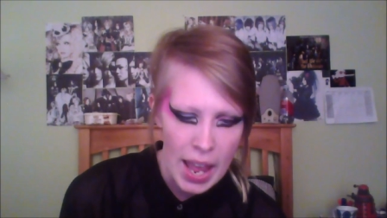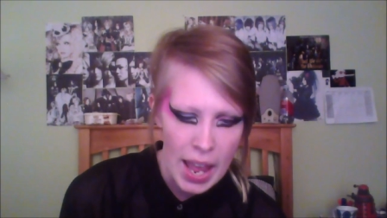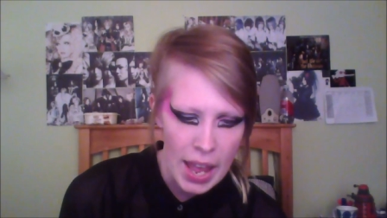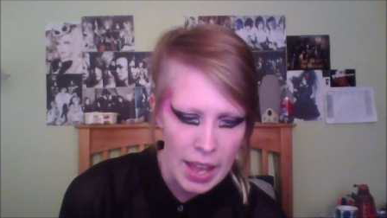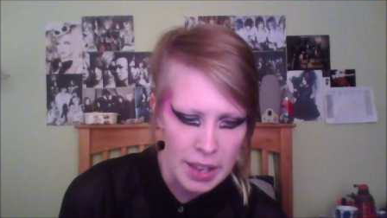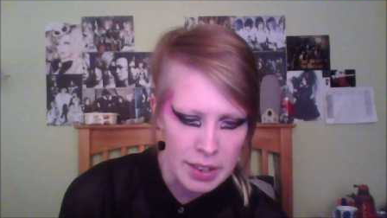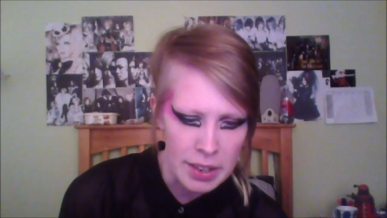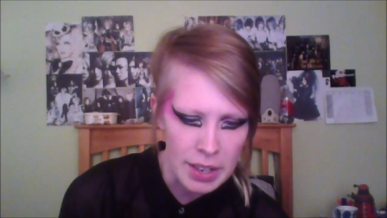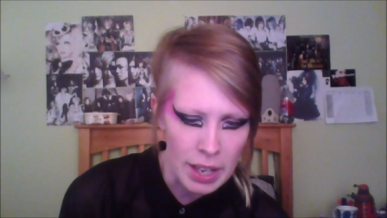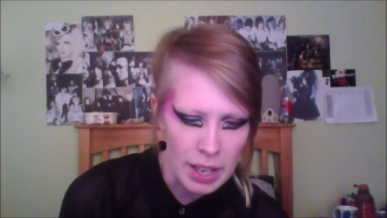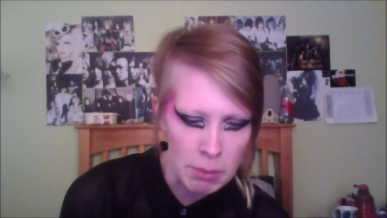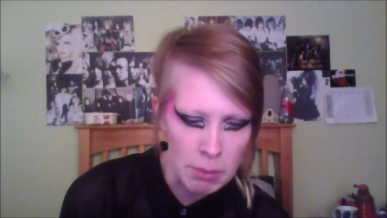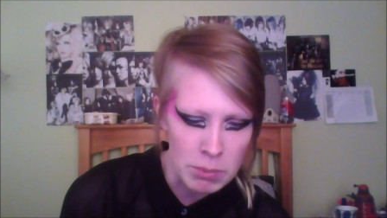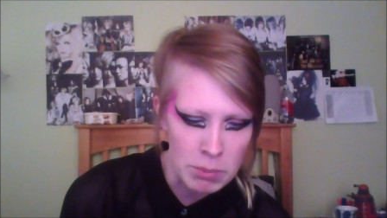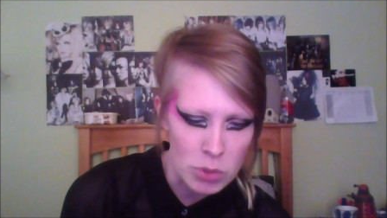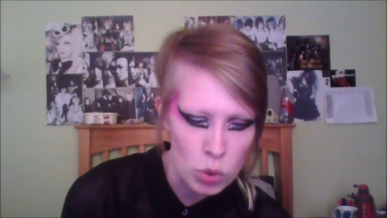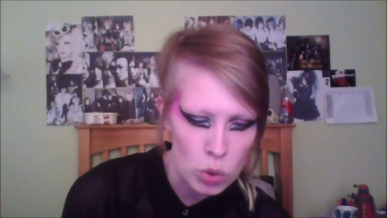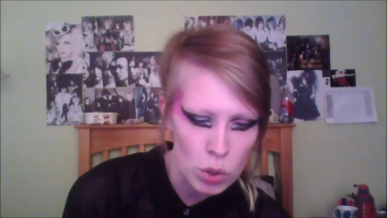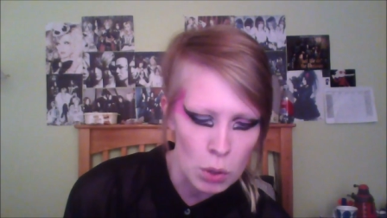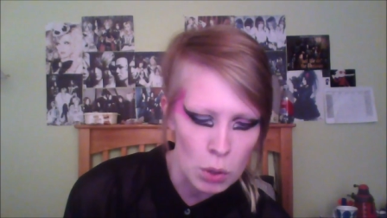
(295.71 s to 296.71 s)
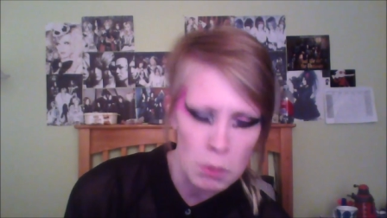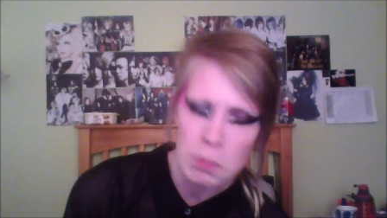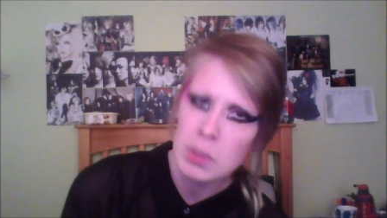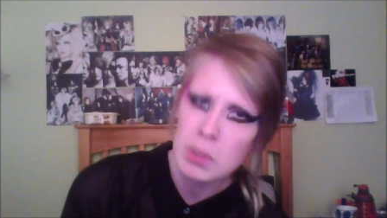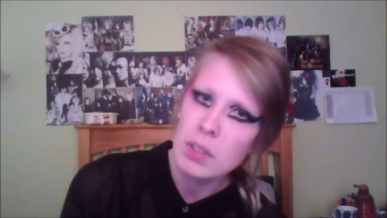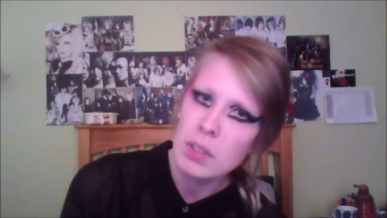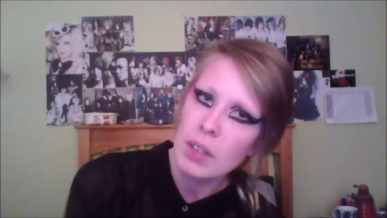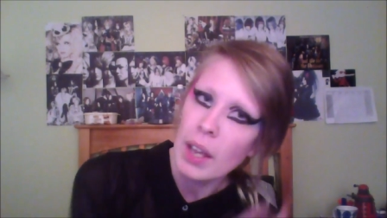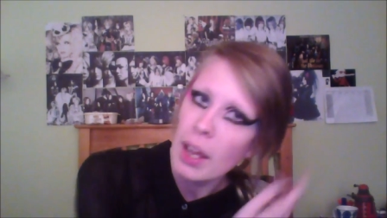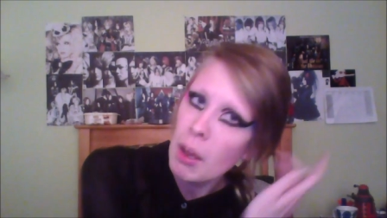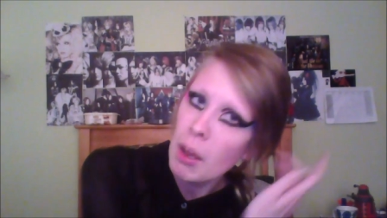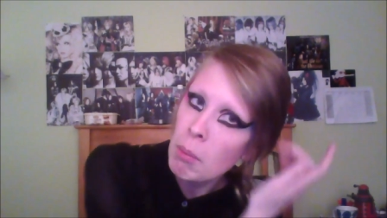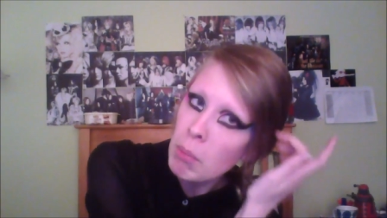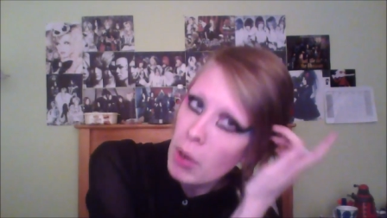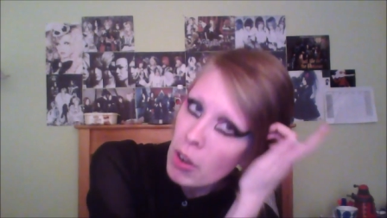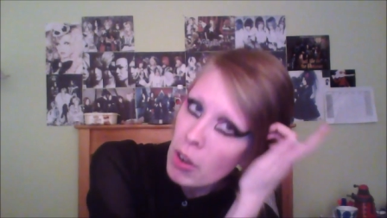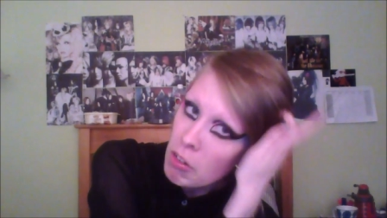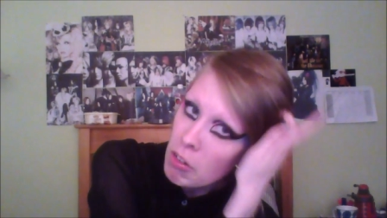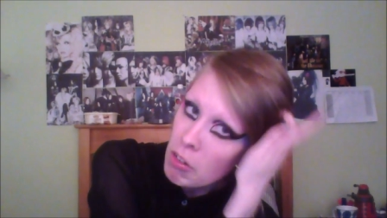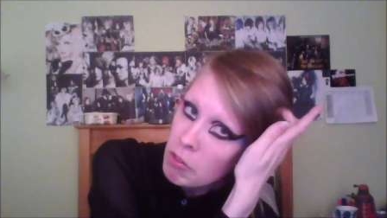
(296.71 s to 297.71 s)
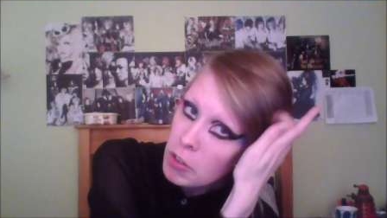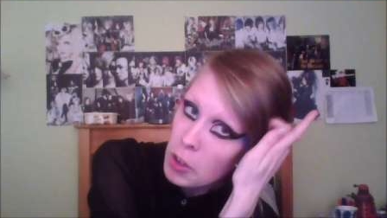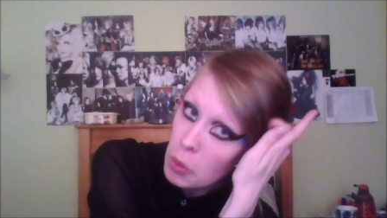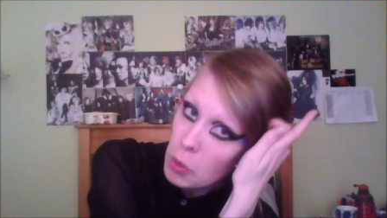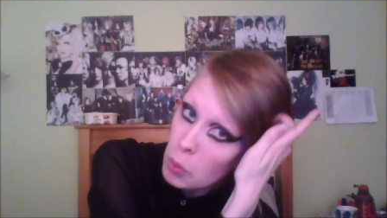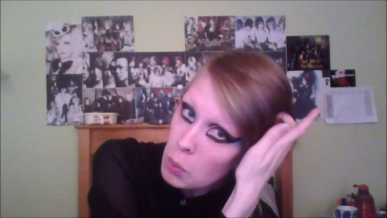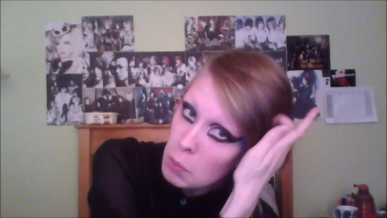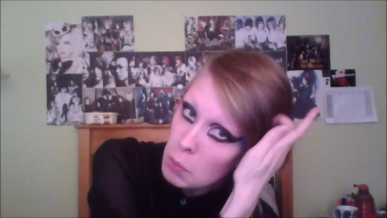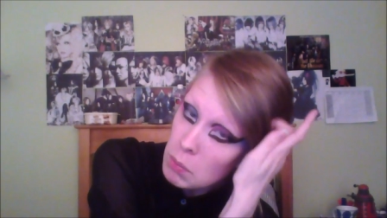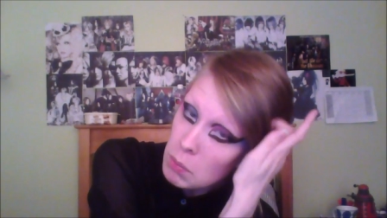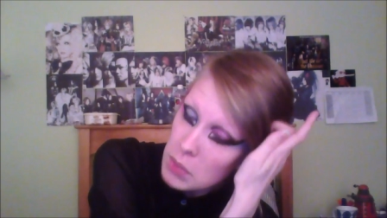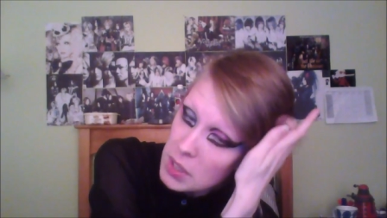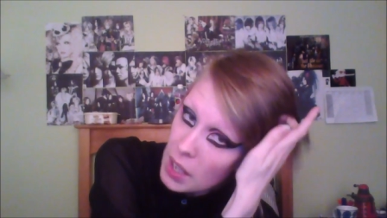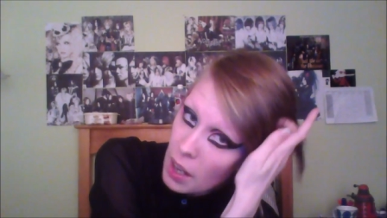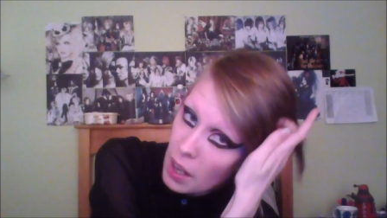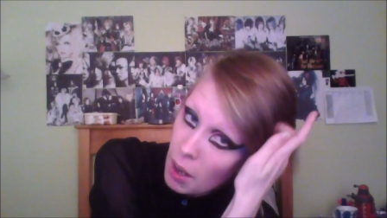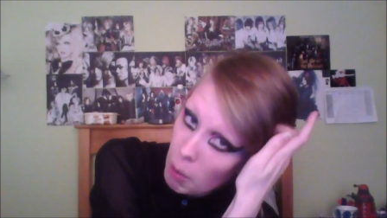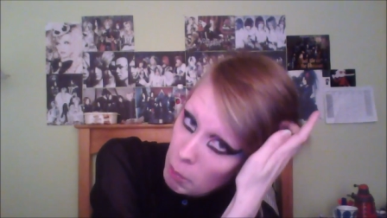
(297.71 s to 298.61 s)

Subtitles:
And soaps and perfumes.